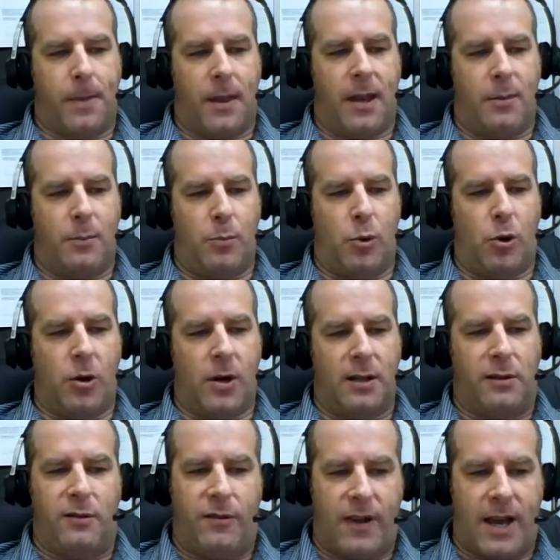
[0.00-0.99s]
in more
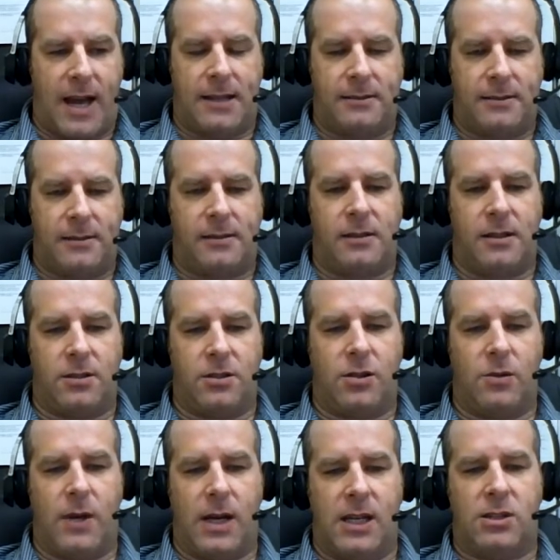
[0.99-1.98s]
advanced
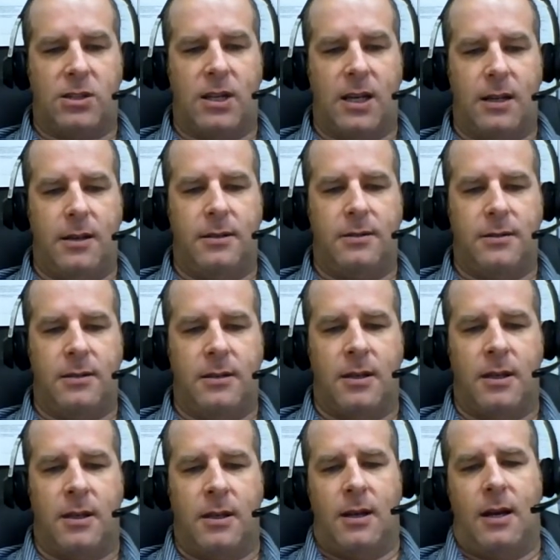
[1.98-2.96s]
situations.
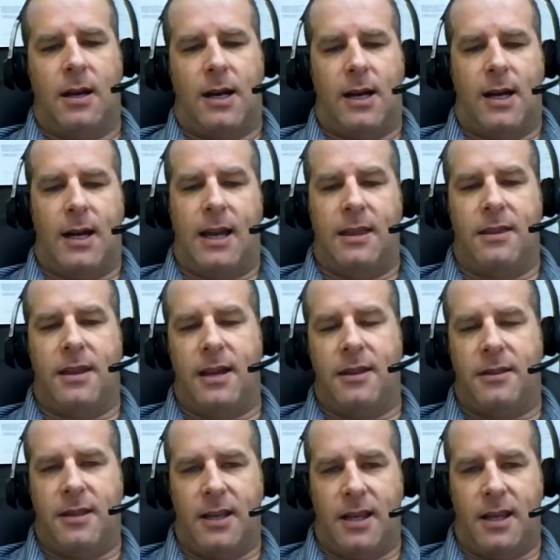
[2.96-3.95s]
And
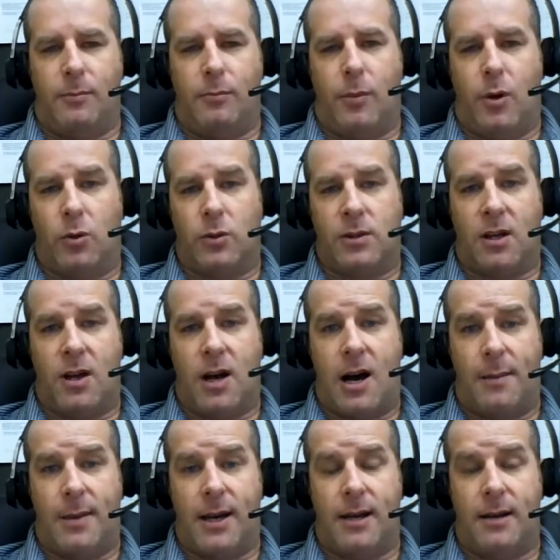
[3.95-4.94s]
then the most
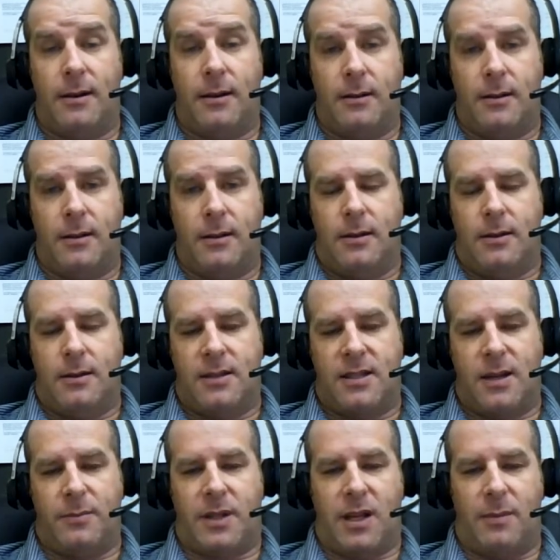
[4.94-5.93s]
common
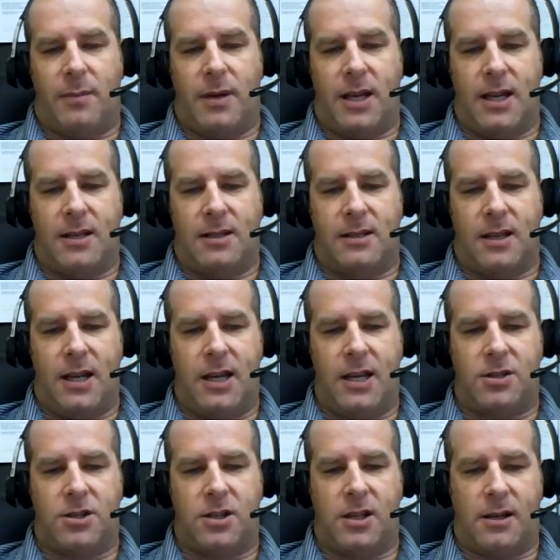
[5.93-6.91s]
symptom is
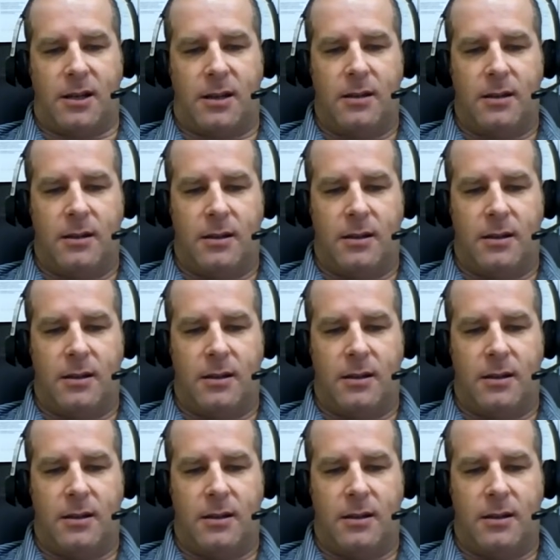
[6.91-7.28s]
itching.